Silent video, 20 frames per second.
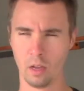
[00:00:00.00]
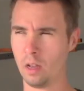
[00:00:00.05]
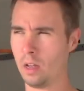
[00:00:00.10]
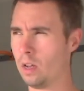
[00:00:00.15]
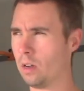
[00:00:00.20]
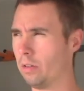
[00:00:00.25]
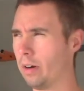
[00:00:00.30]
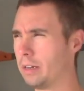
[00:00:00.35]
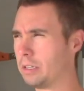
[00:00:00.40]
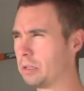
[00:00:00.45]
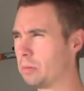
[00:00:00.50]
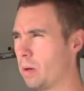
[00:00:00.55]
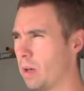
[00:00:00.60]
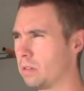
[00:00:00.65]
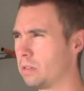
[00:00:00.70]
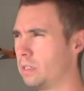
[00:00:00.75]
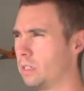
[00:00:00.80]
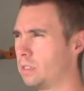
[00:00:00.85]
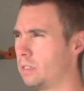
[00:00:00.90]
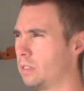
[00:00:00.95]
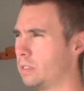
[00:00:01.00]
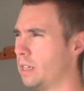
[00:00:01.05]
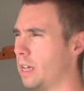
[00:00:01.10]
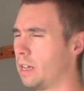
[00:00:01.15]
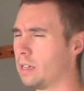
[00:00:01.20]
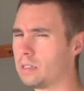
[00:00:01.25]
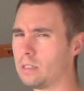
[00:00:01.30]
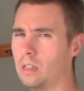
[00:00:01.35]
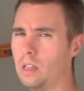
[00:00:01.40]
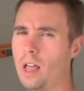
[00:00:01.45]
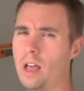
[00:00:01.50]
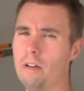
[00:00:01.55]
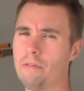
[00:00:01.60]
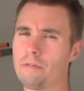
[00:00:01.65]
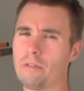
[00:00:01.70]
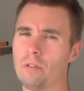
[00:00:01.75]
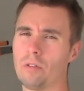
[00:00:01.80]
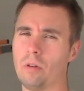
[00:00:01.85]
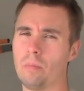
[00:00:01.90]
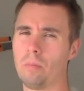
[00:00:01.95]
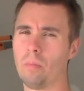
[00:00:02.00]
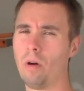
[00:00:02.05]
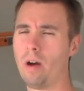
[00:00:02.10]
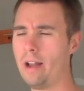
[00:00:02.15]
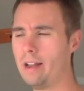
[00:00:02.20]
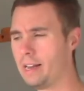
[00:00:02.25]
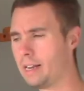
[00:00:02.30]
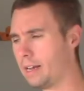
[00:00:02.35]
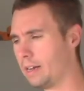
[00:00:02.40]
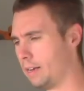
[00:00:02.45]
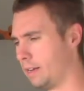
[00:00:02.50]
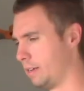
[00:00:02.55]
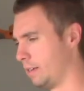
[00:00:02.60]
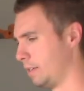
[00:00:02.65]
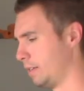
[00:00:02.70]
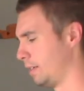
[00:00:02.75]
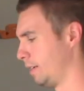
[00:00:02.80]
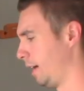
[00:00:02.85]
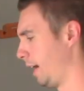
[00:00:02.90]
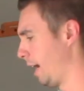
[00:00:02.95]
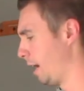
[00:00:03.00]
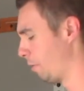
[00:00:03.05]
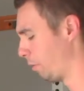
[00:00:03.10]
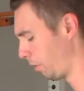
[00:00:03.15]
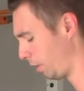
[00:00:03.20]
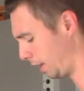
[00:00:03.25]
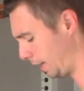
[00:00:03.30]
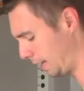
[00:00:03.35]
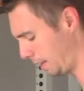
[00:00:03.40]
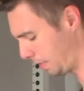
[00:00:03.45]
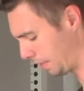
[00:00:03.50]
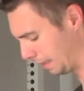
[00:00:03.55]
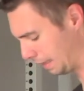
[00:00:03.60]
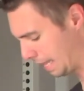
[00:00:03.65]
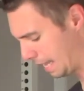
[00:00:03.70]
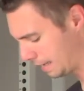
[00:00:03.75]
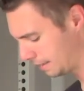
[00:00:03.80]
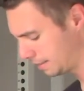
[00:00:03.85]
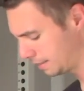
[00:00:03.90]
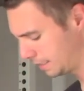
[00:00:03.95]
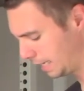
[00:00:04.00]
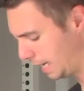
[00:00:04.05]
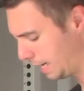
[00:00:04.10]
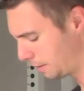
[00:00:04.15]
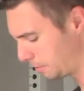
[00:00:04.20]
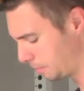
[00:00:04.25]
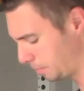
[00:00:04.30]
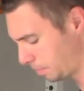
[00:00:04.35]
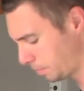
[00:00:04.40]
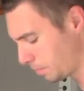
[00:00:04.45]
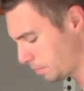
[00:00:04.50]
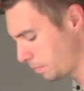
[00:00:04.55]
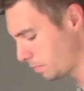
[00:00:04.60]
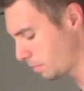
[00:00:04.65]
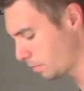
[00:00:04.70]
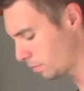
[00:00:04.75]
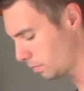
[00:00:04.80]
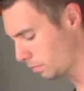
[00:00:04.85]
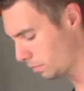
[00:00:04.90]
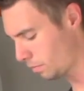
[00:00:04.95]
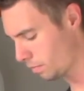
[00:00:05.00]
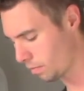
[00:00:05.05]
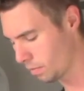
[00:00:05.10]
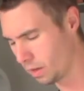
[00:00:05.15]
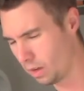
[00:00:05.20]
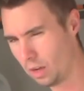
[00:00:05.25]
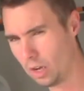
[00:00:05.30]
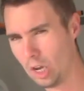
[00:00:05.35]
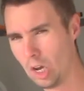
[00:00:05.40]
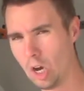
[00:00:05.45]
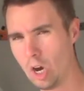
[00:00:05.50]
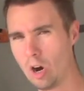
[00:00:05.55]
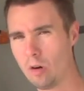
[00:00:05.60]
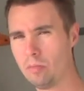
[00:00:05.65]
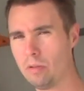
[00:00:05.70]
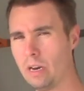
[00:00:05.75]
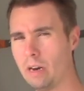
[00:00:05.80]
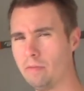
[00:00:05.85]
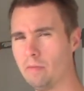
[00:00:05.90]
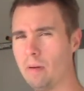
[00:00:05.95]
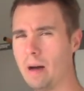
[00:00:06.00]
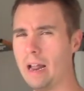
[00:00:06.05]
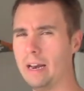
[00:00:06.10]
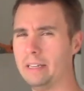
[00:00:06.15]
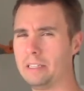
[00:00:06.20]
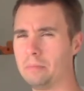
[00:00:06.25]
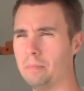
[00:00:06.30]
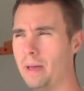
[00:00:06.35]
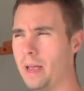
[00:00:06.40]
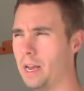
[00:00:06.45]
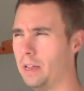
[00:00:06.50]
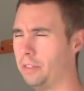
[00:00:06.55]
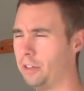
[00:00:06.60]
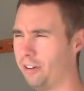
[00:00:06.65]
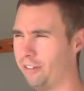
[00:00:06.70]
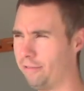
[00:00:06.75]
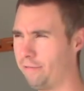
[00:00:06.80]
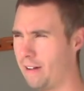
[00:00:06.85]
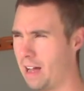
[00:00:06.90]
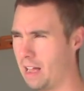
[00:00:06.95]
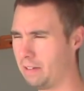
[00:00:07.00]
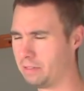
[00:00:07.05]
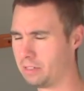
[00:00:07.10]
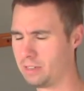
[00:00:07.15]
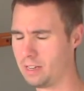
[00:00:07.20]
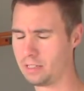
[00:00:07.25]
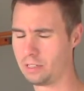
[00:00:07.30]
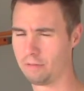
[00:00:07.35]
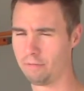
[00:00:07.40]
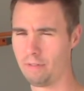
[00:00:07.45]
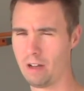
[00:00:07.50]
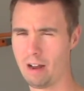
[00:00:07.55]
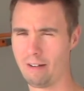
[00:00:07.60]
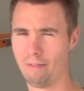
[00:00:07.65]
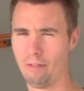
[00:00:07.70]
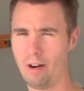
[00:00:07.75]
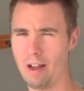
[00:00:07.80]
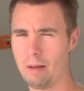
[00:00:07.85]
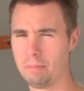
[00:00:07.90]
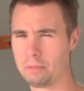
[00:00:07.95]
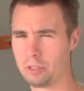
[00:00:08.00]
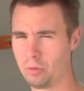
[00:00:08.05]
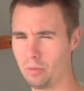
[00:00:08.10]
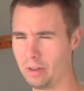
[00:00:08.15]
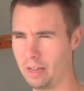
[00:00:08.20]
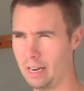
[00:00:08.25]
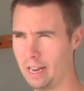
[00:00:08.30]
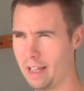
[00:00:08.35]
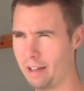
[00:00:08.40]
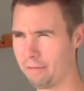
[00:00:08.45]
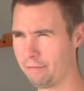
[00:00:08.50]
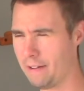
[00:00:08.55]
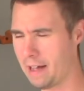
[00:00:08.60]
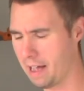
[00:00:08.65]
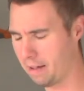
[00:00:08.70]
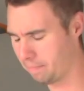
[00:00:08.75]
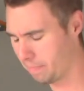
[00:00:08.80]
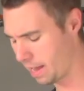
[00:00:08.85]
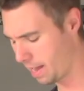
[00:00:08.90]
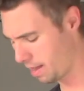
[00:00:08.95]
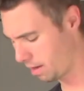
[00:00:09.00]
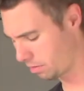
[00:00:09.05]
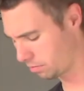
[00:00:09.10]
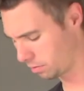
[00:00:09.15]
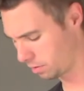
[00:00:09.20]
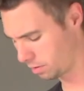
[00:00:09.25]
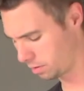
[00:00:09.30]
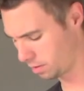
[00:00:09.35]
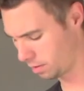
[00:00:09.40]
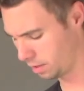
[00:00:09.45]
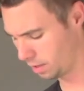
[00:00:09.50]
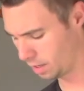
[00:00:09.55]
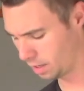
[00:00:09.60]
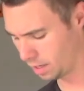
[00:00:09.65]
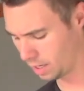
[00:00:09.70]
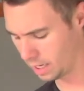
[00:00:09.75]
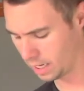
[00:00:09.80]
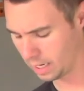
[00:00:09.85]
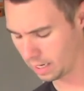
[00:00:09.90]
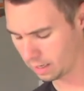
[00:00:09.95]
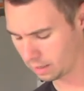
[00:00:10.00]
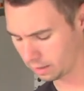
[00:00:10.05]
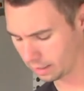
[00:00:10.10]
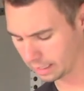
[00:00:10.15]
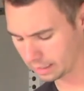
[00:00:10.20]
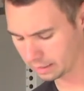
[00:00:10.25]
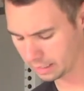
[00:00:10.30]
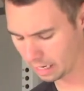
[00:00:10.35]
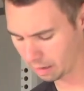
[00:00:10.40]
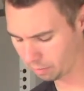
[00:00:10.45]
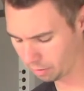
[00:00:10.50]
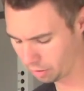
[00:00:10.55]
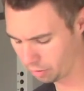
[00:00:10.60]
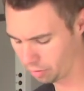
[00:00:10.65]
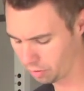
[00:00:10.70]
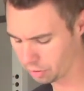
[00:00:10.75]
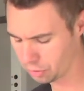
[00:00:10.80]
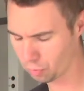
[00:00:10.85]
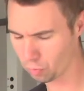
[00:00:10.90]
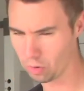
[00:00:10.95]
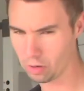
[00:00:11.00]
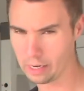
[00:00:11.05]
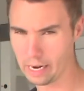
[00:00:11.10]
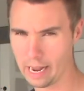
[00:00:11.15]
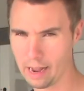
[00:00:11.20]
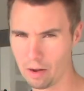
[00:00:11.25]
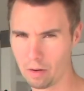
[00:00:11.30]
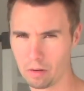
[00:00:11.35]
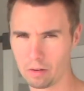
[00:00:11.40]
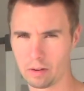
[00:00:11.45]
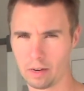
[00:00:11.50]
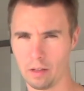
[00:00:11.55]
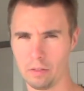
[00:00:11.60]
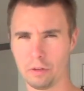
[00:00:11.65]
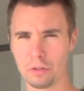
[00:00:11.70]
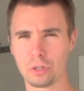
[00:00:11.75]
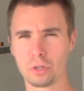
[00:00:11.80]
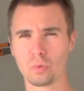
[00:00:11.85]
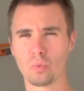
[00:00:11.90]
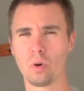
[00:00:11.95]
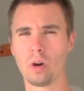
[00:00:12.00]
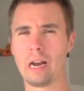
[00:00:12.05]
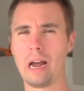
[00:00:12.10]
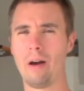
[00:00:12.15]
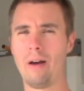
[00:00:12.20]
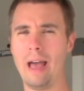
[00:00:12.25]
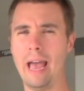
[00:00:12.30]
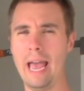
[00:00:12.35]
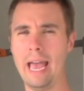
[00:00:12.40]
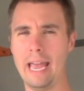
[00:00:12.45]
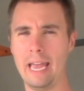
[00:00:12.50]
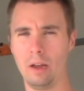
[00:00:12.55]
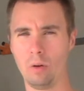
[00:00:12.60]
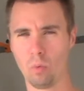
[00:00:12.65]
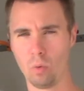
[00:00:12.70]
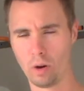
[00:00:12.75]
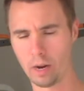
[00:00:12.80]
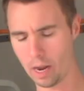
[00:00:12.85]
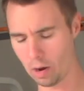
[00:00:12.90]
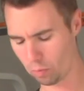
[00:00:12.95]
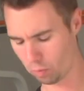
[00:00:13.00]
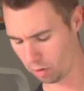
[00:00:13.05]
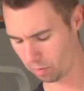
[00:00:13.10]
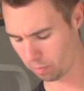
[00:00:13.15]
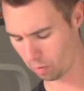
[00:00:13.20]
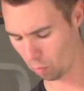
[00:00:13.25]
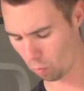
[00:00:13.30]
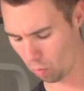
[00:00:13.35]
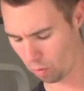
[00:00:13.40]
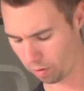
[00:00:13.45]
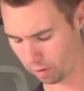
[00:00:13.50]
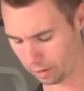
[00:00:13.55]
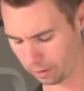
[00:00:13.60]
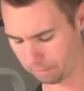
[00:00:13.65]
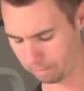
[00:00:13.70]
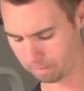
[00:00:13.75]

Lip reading: All right, so about 60 seconds left on our break. Now we're going to hit the last set. Hopefully everybody's making their 5 sets and 5 reps, so we can have 5 pounds next time we do this workout. Now this is workout A, workout number 1.